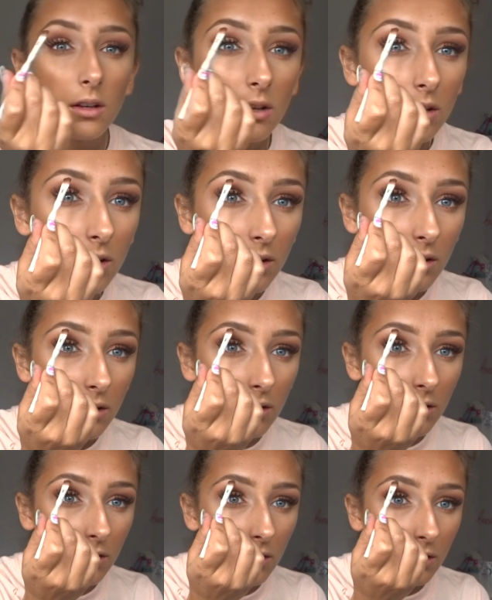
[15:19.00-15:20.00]

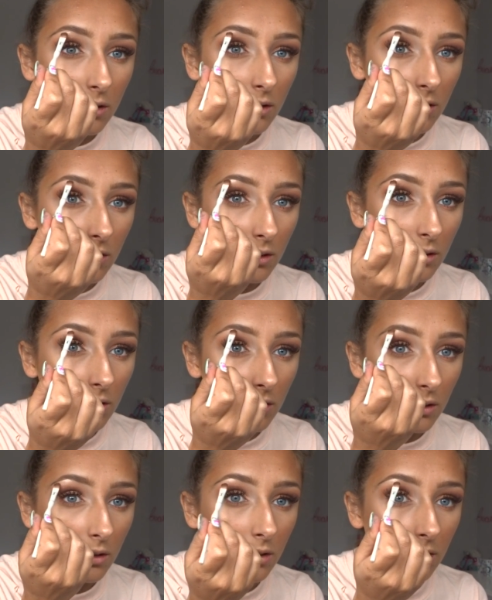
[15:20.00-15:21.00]

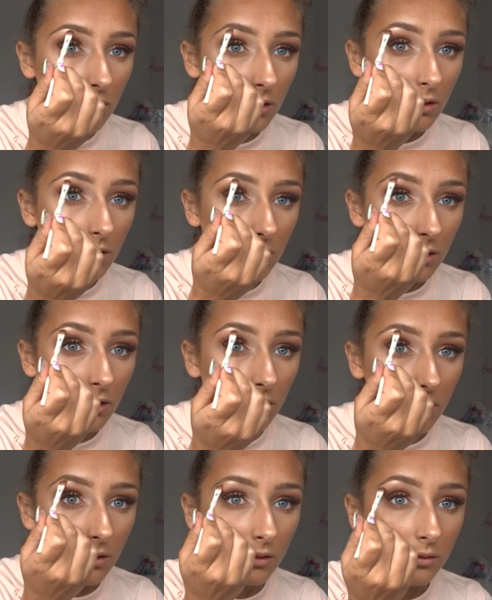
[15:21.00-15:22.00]

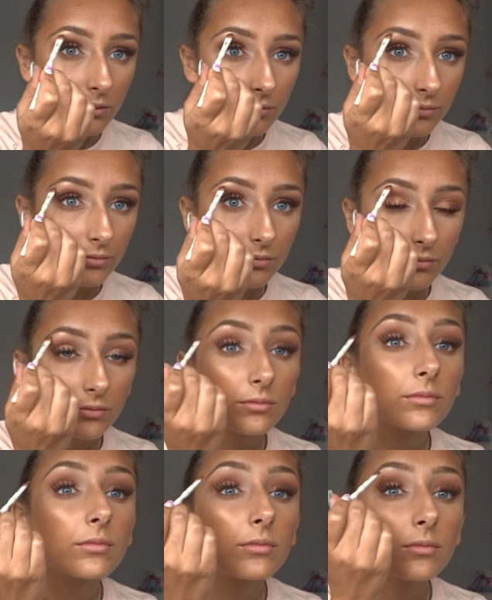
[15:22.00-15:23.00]

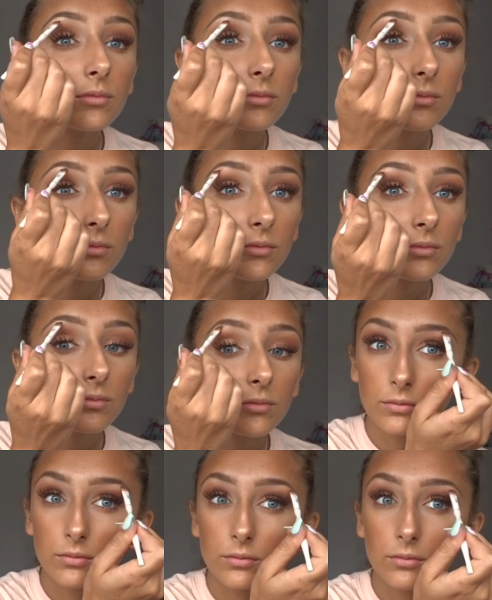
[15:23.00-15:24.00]

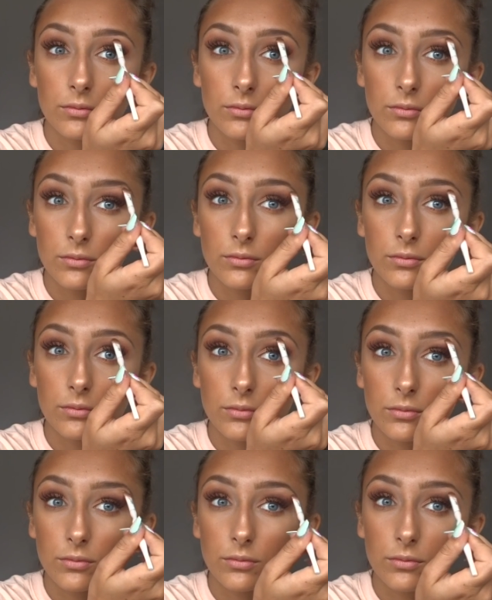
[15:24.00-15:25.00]

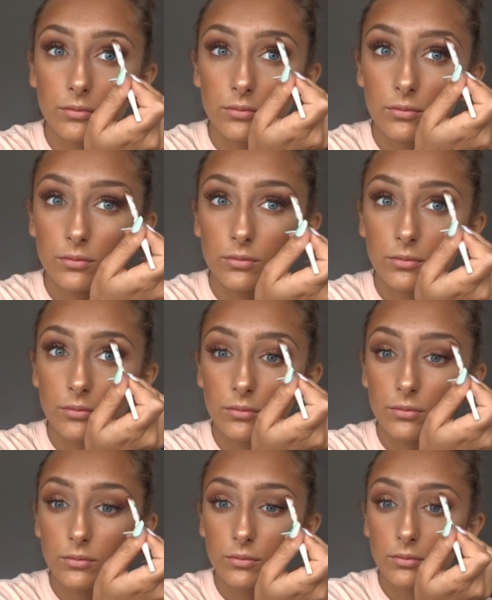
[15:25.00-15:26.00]

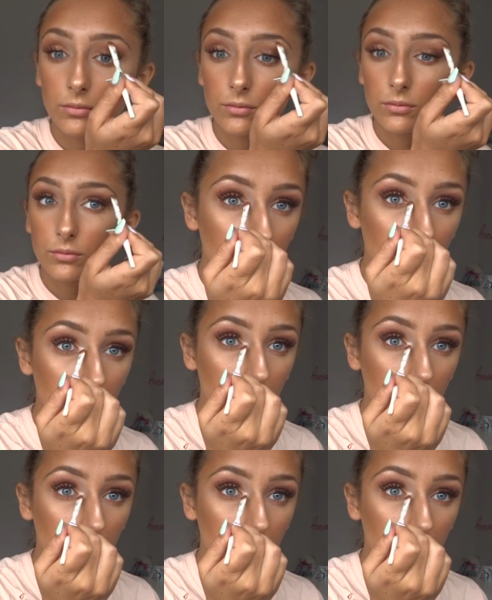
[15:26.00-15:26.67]
(silence)